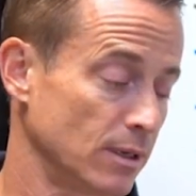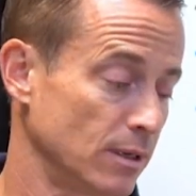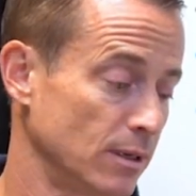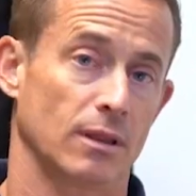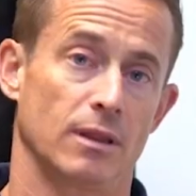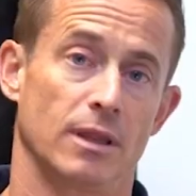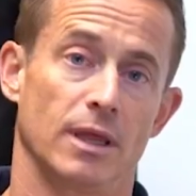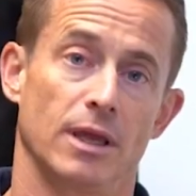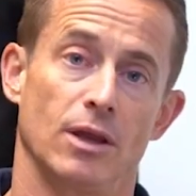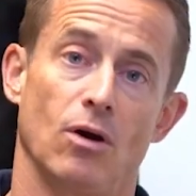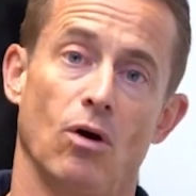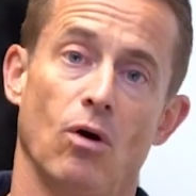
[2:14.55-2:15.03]

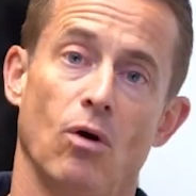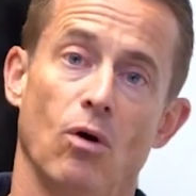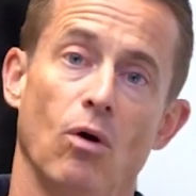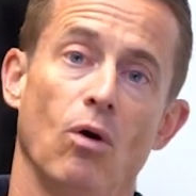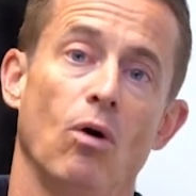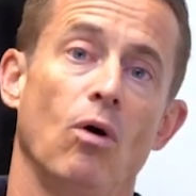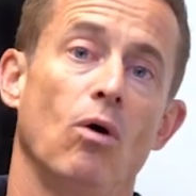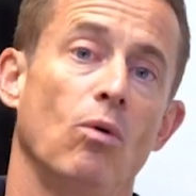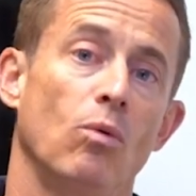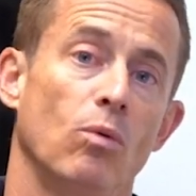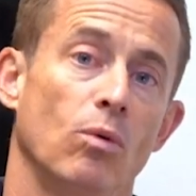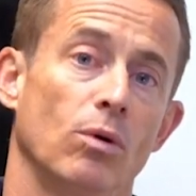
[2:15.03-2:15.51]
They
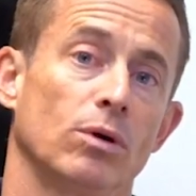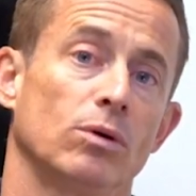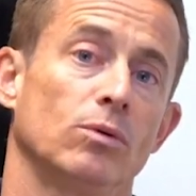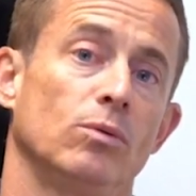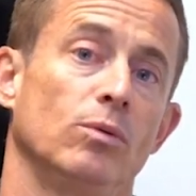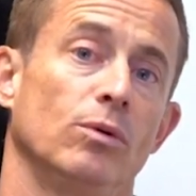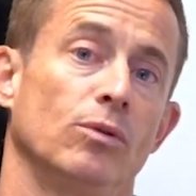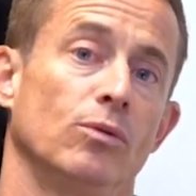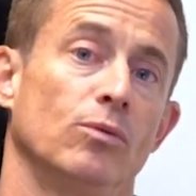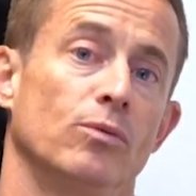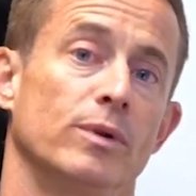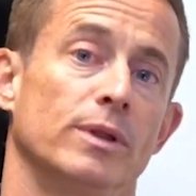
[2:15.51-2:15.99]
all work
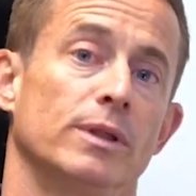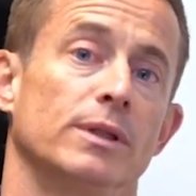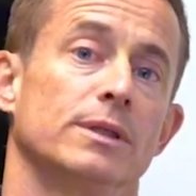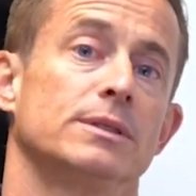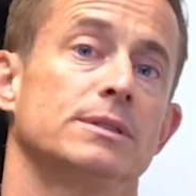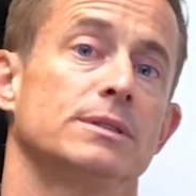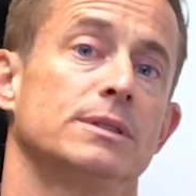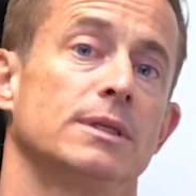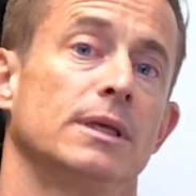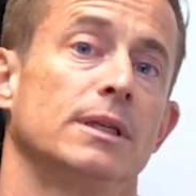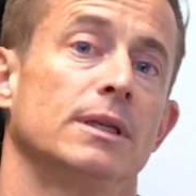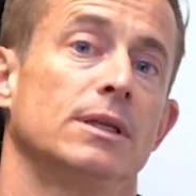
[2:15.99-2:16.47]
with real
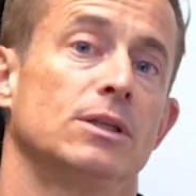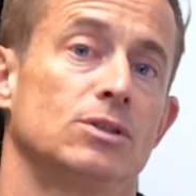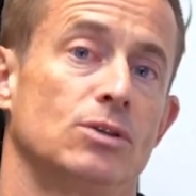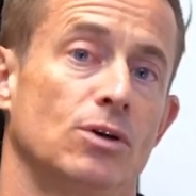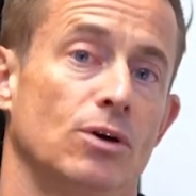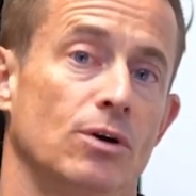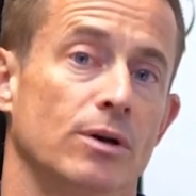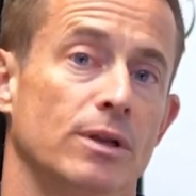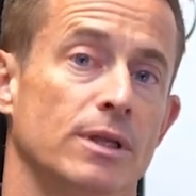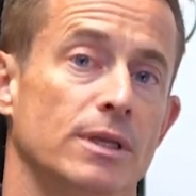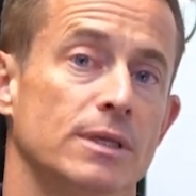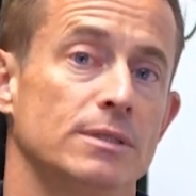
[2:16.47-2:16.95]
estate
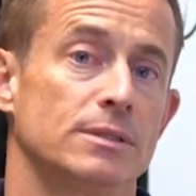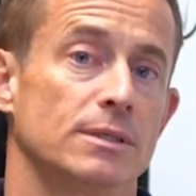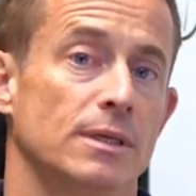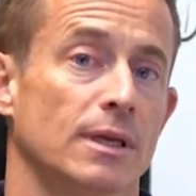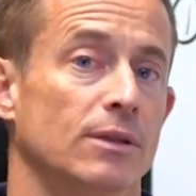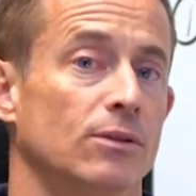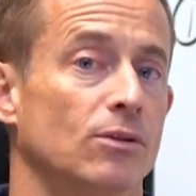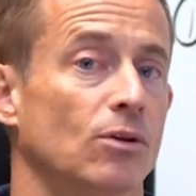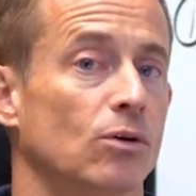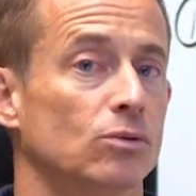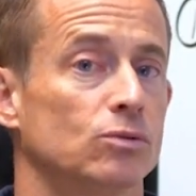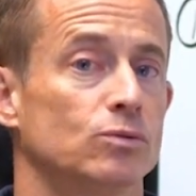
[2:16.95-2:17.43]
attorneys,
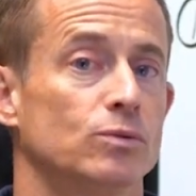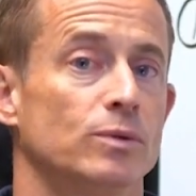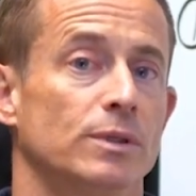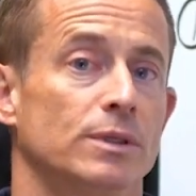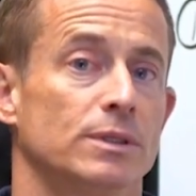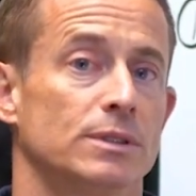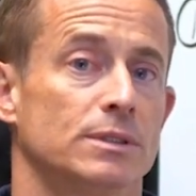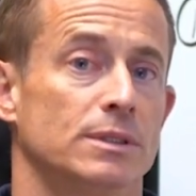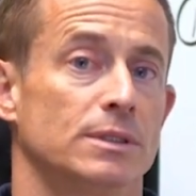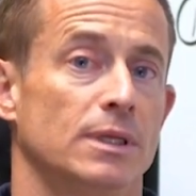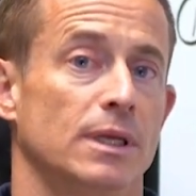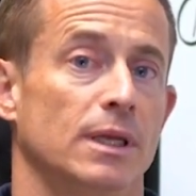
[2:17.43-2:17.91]
and those real
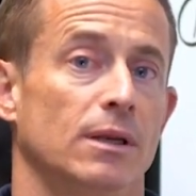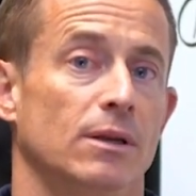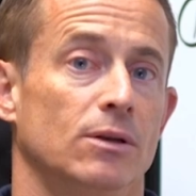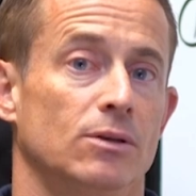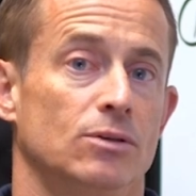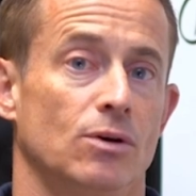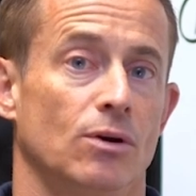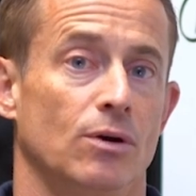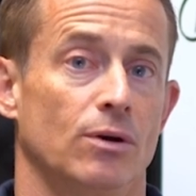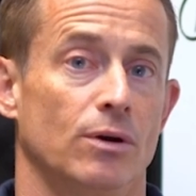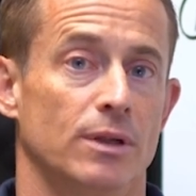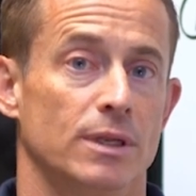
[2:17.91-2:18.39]
estate
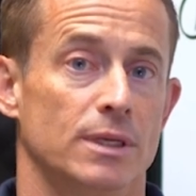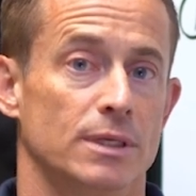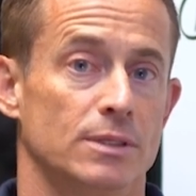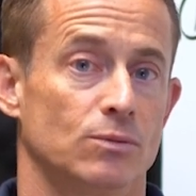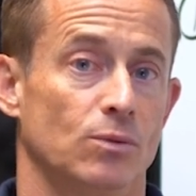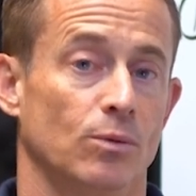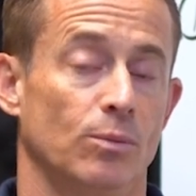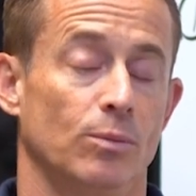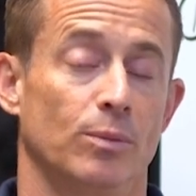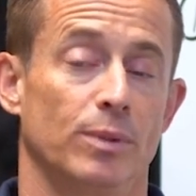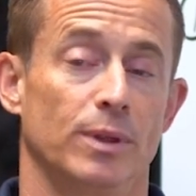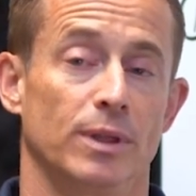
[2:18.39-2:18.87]
attorneys
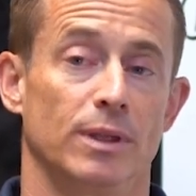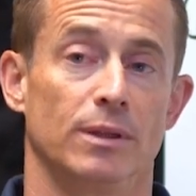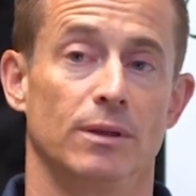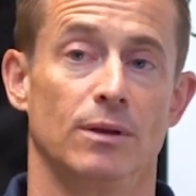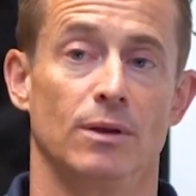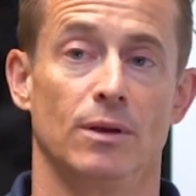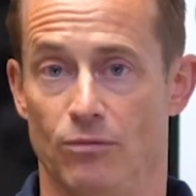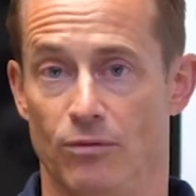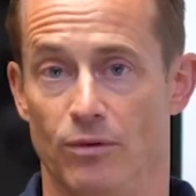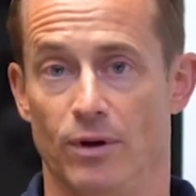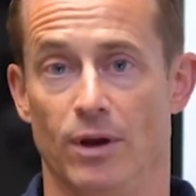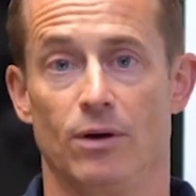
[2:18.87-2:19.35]
will be
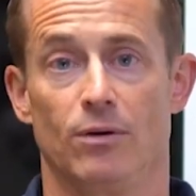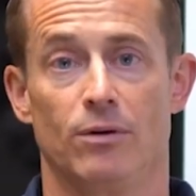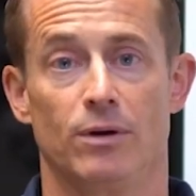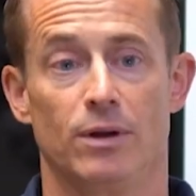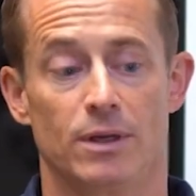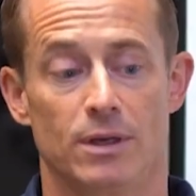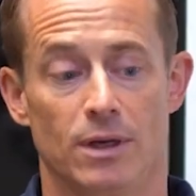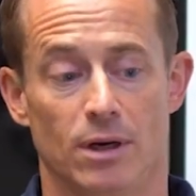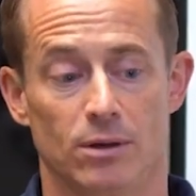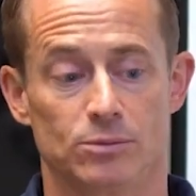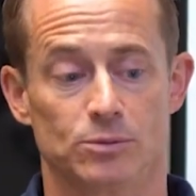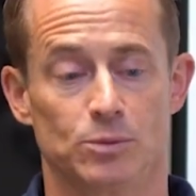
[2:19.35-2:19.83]
very
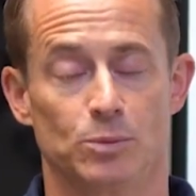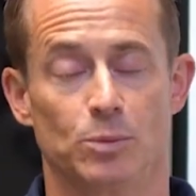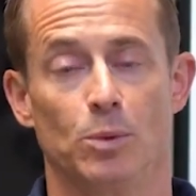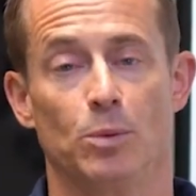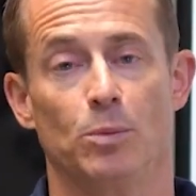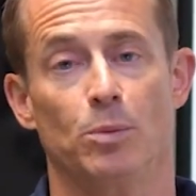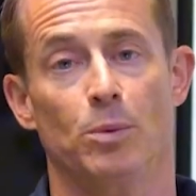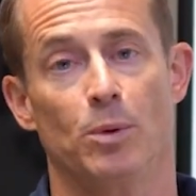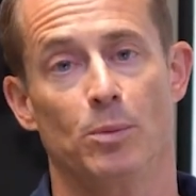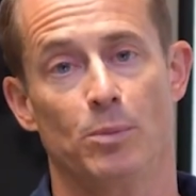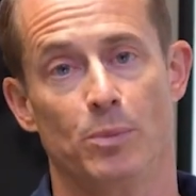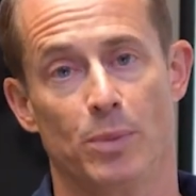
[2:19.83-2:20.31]

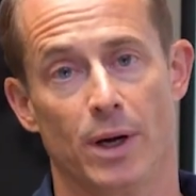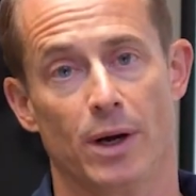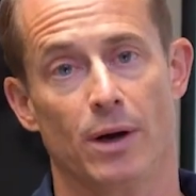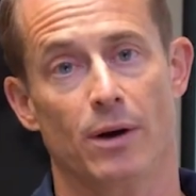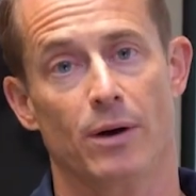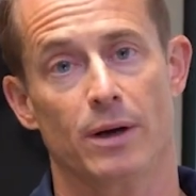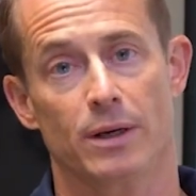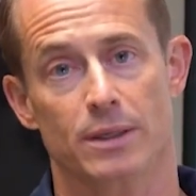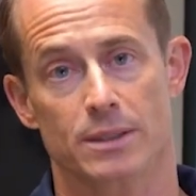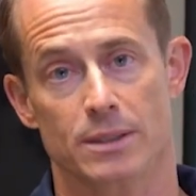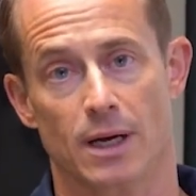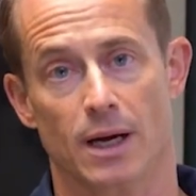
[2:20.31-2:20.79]
comfortable
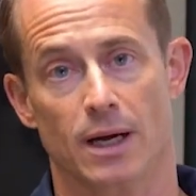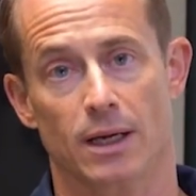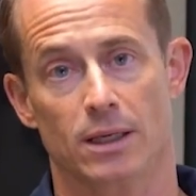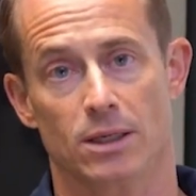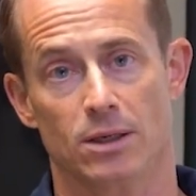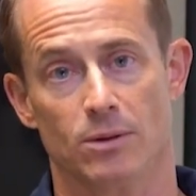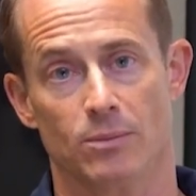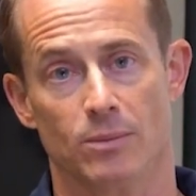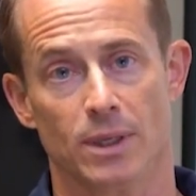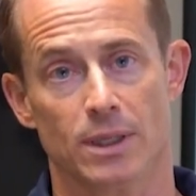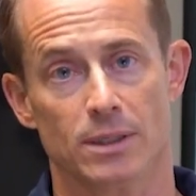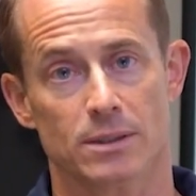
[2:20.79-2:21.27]
preparing
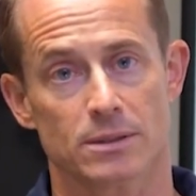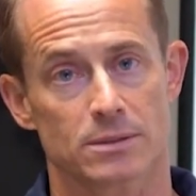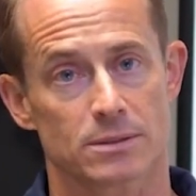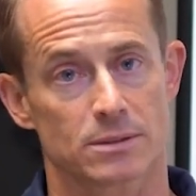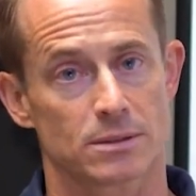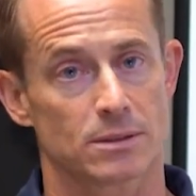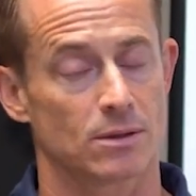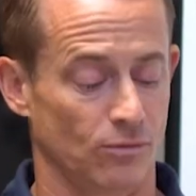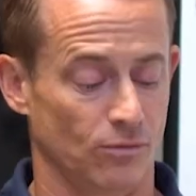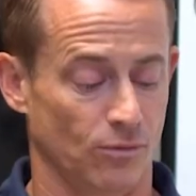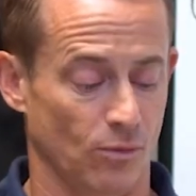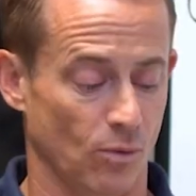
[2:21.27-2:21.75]

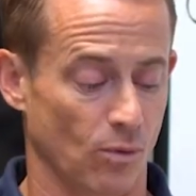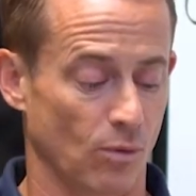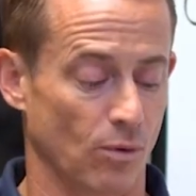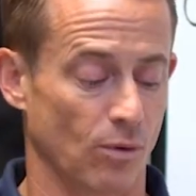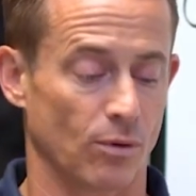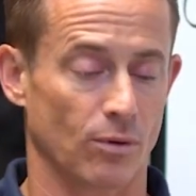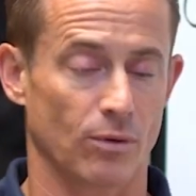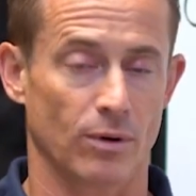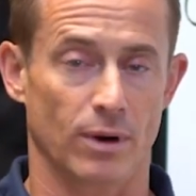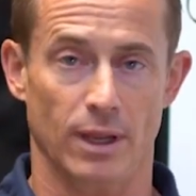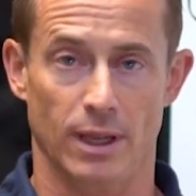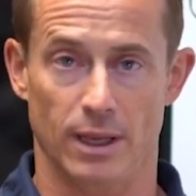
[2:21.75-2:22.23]
documents
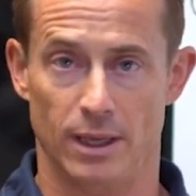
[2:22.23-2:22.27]
for